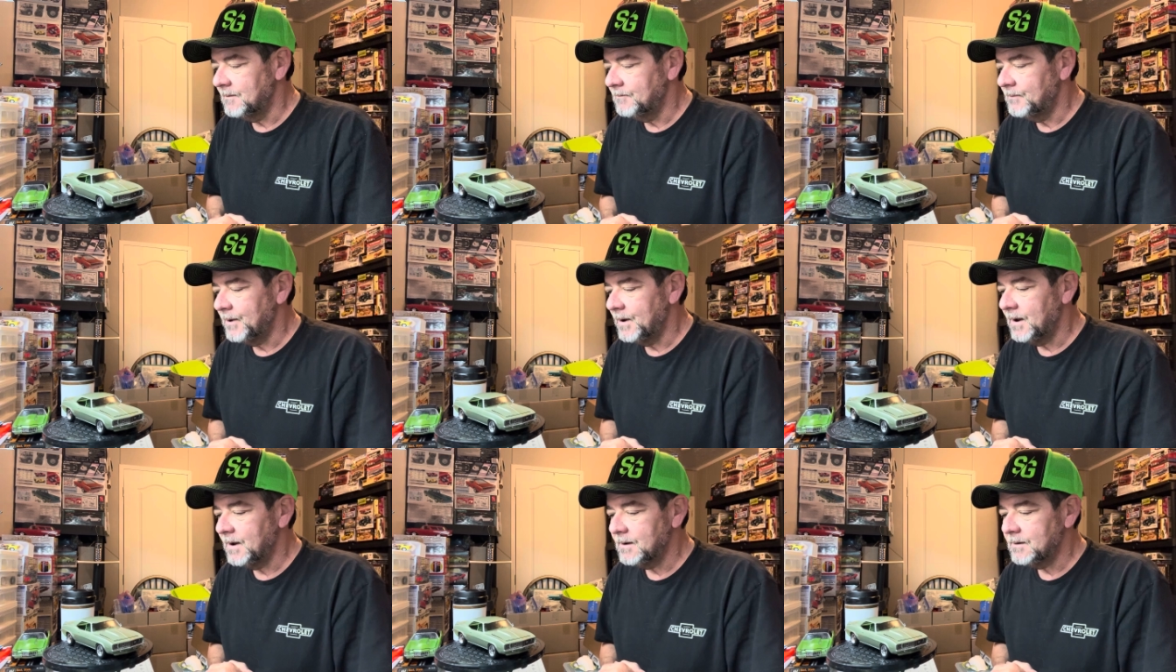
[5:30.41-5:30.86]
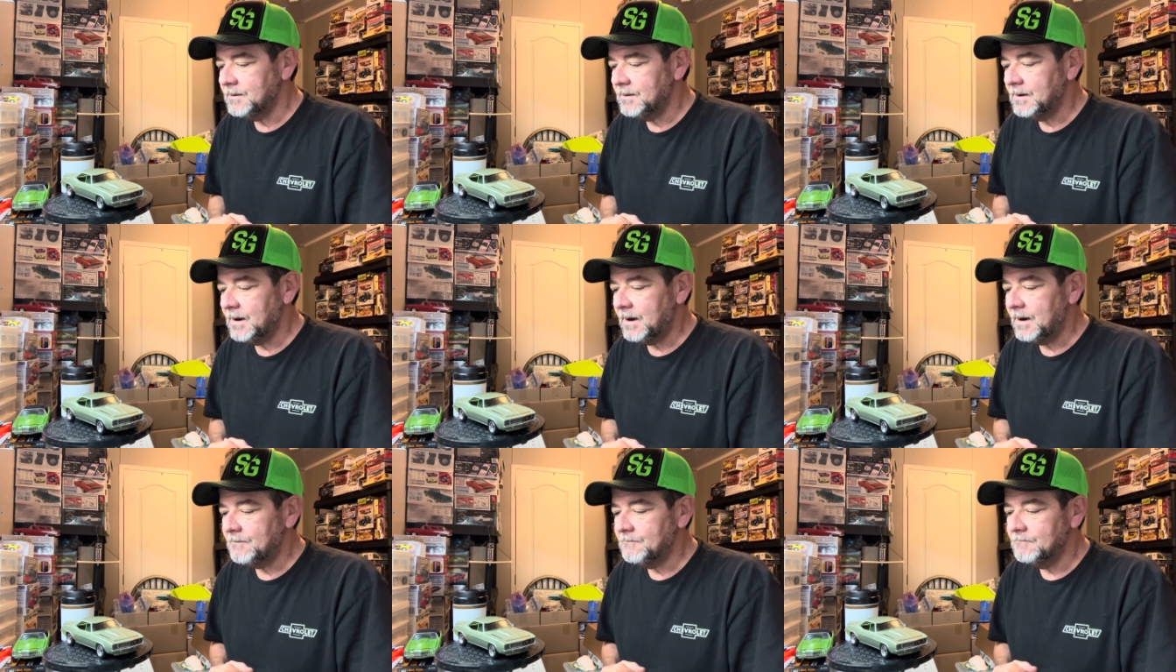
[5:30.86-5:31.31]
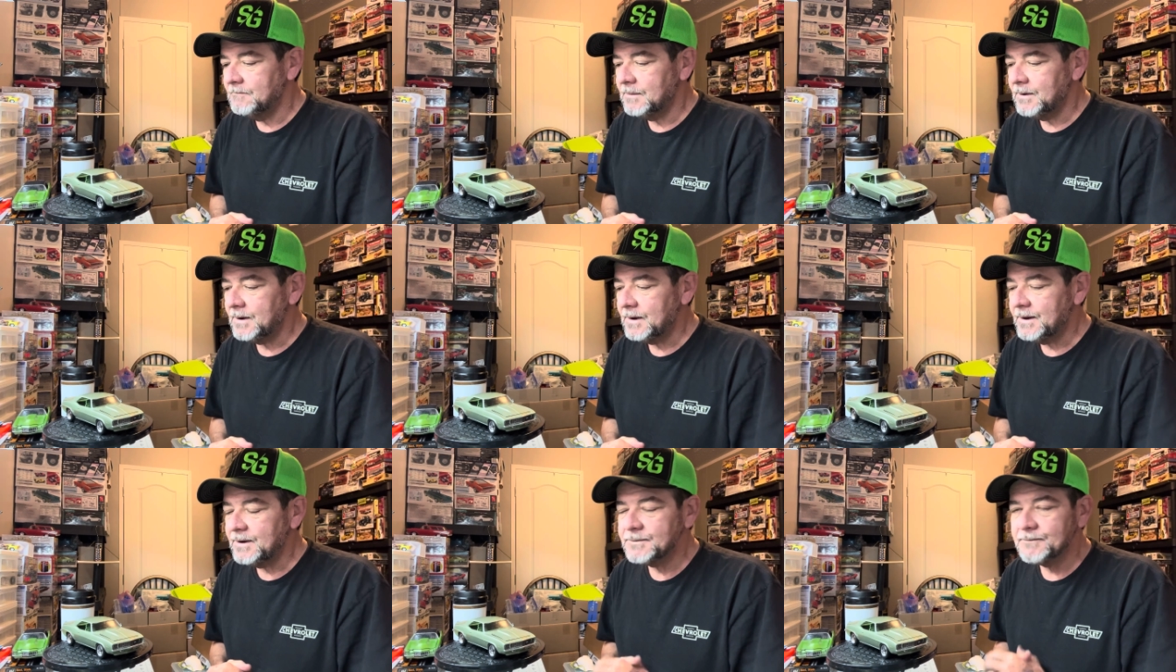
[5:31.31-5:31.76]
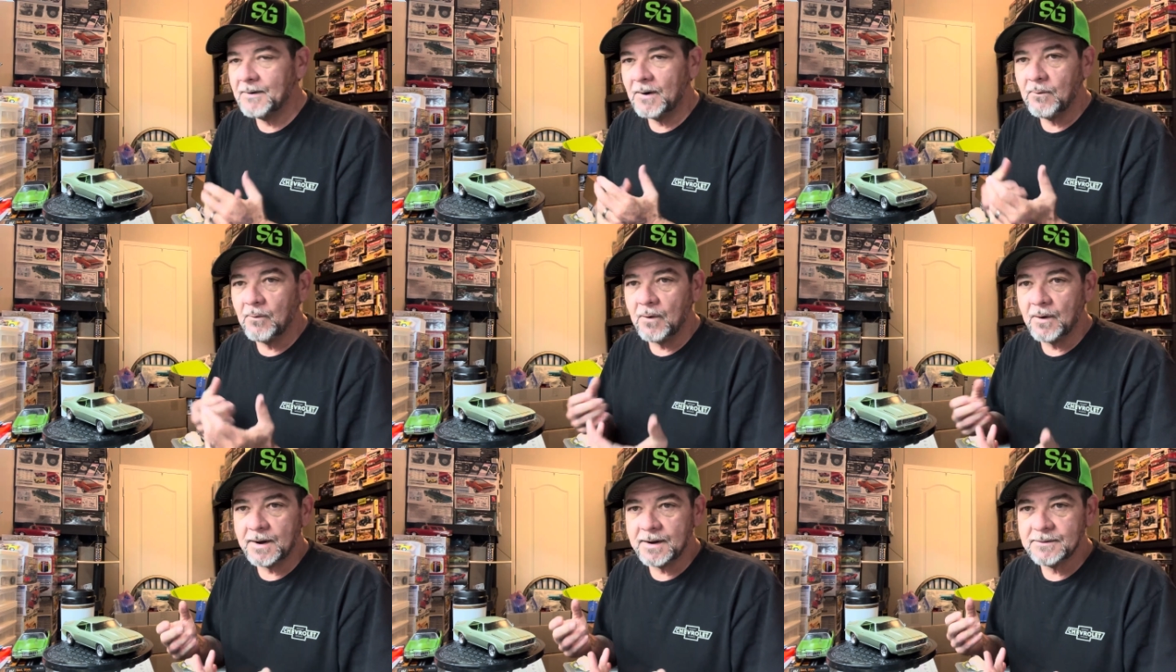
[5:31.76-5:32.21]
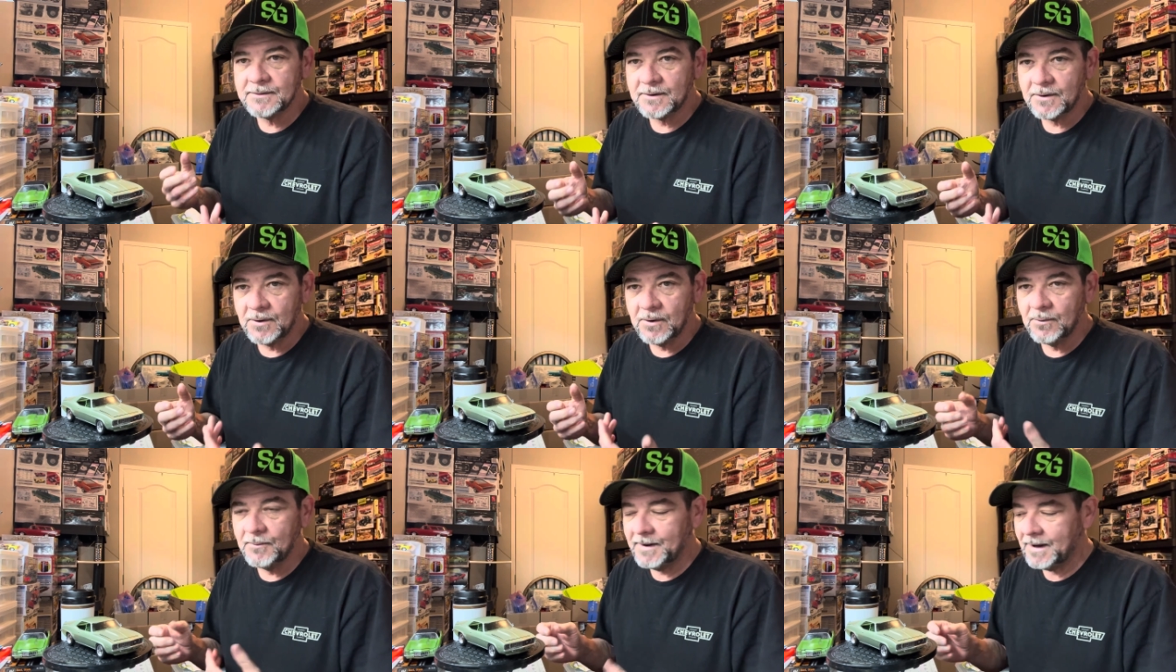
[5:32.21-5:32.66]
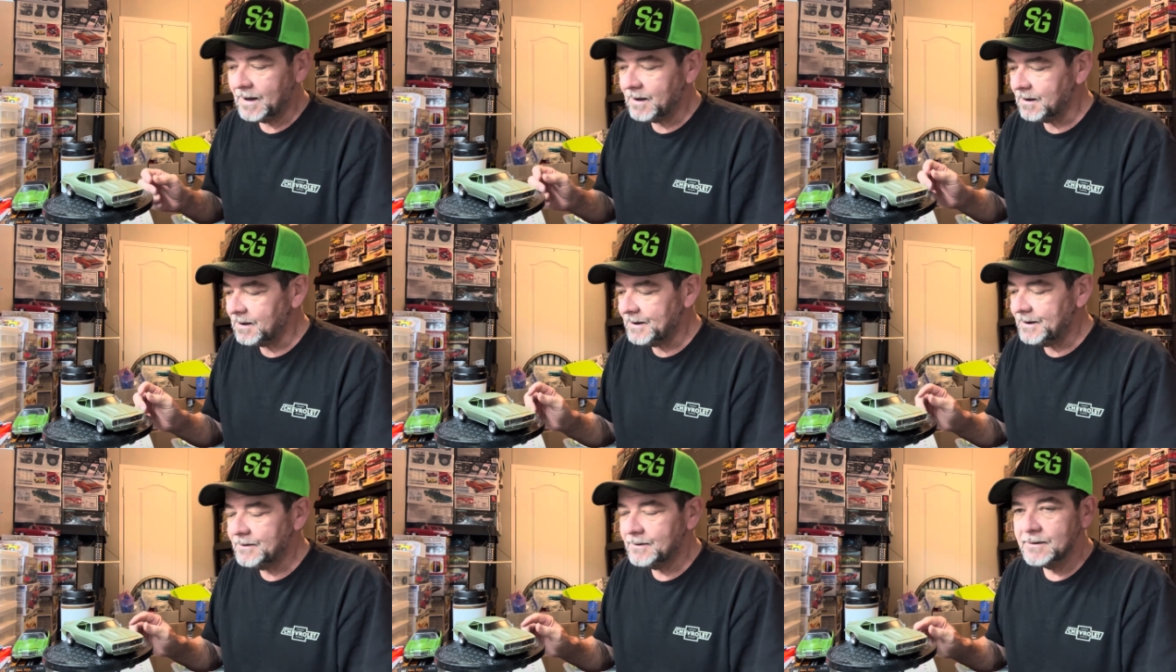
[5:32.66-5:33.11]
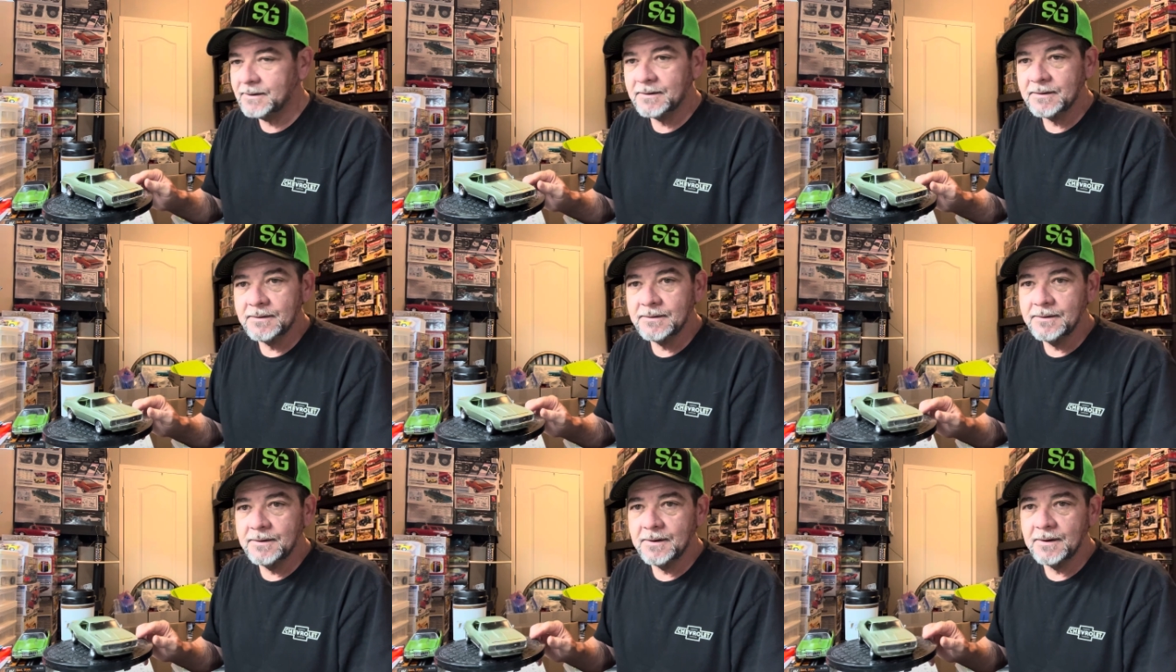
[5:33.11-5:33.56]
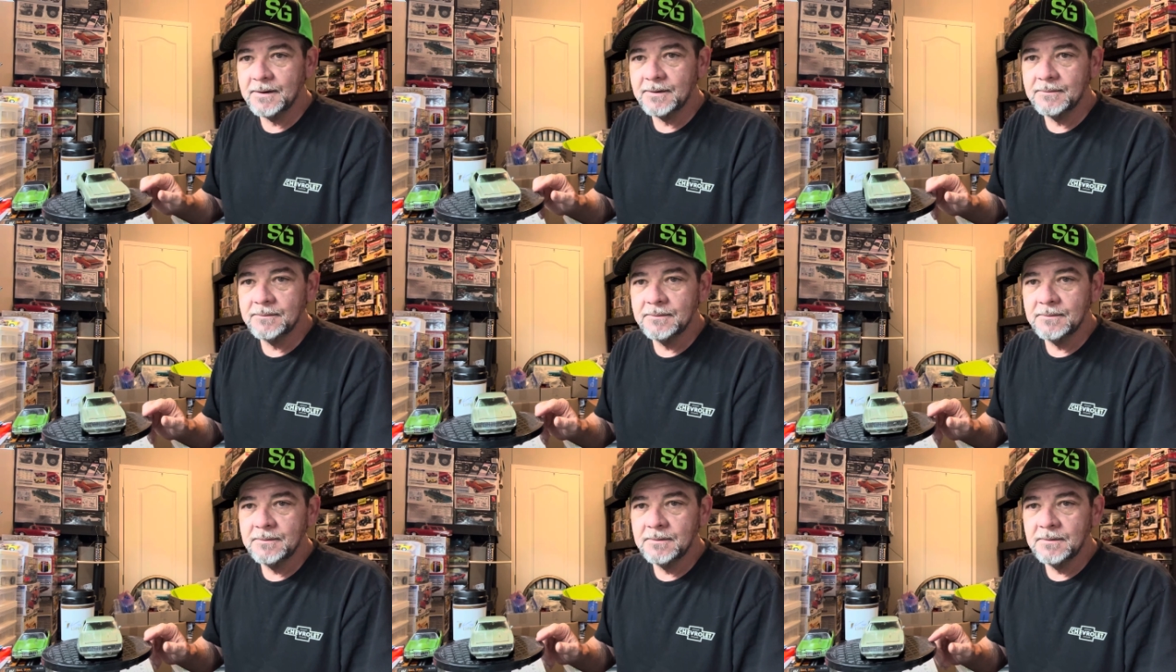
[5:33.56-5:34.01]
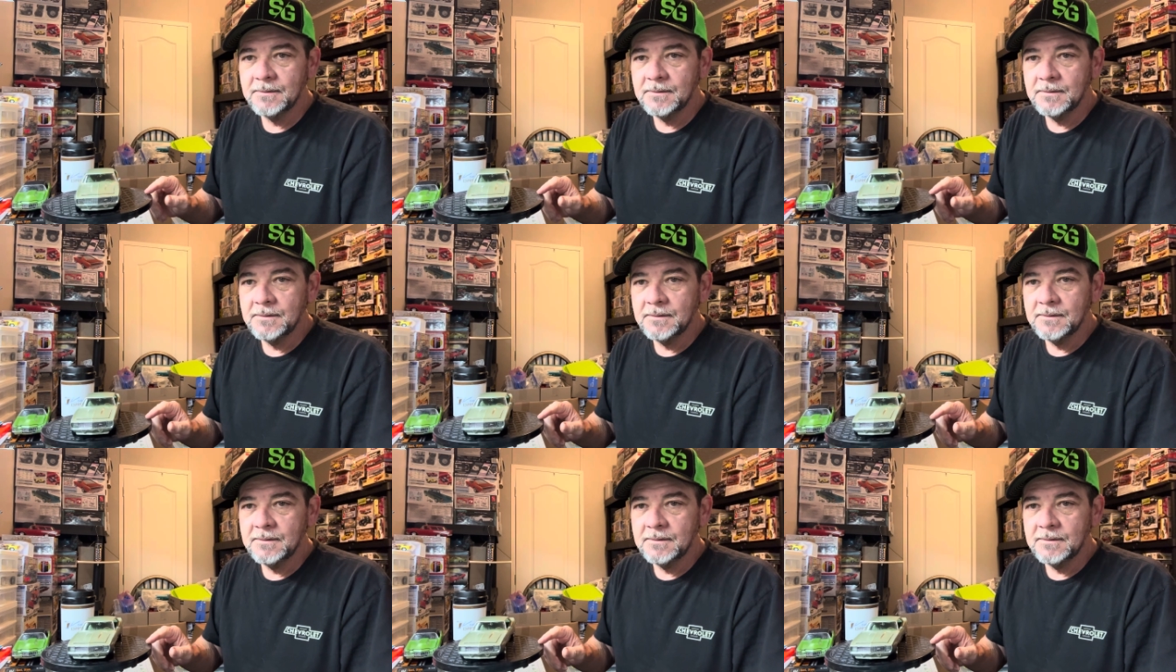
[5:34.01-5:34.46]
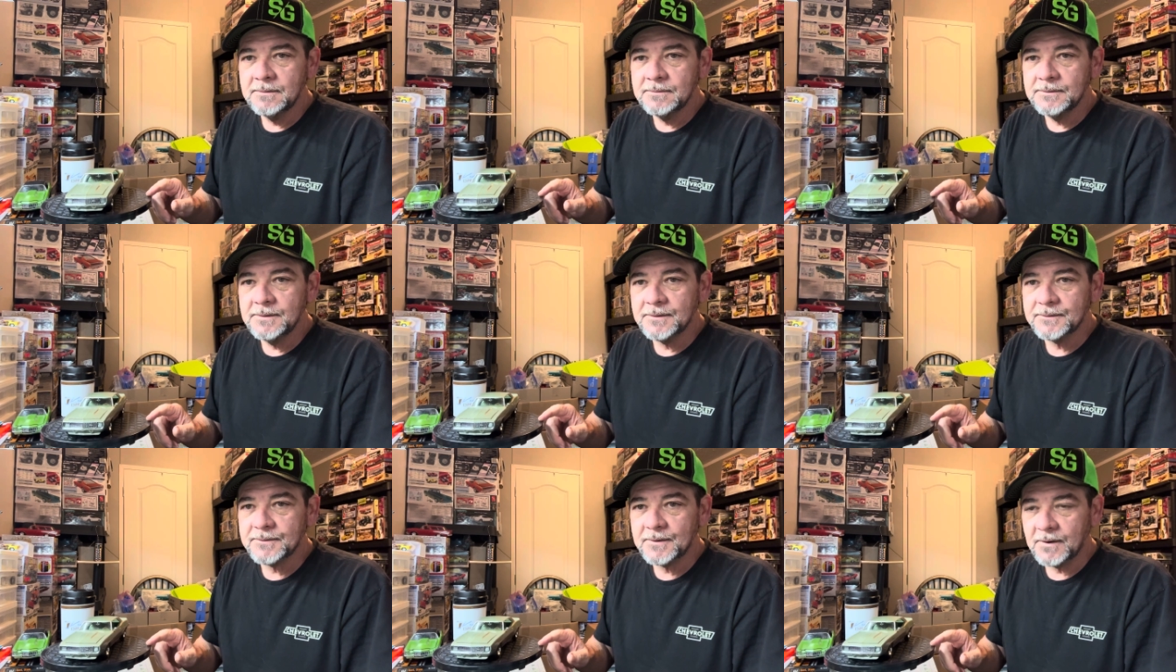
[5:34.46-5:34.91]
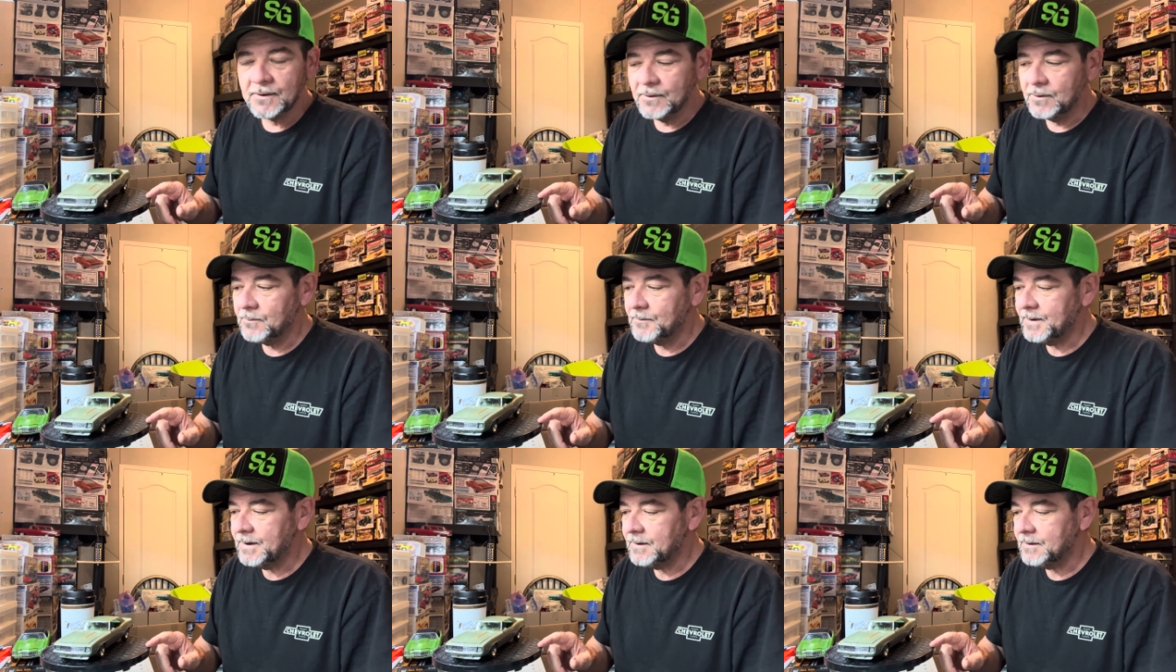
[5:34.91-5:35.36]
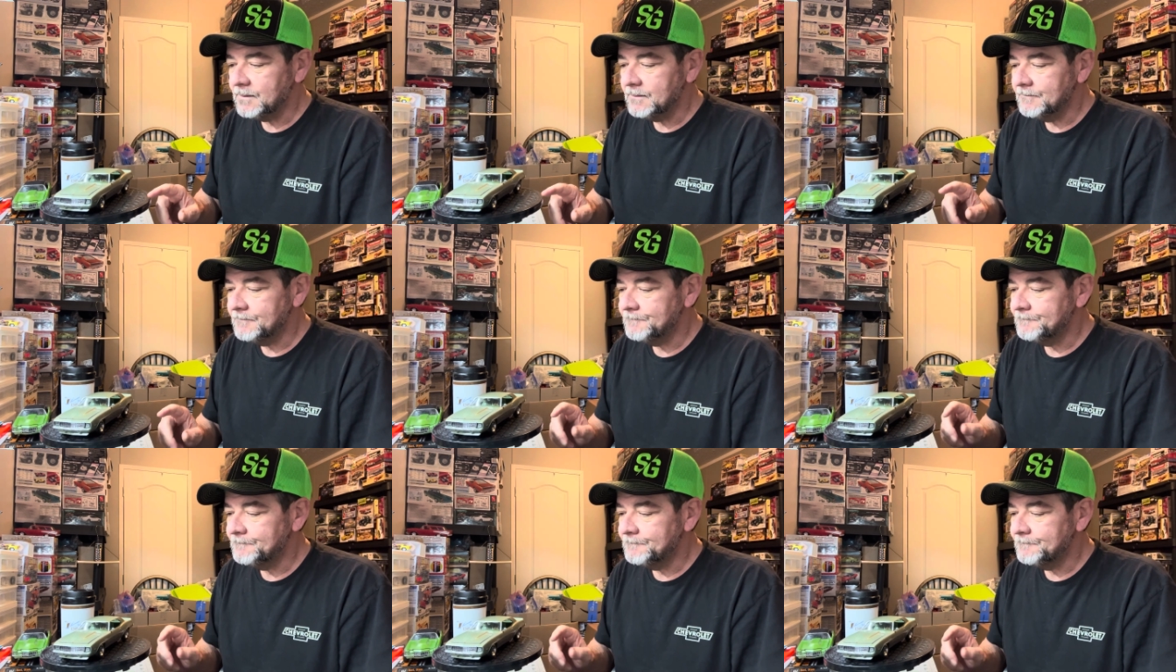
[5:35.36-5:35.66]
but at least my work is a little bit cleaner, you know, just a little bit.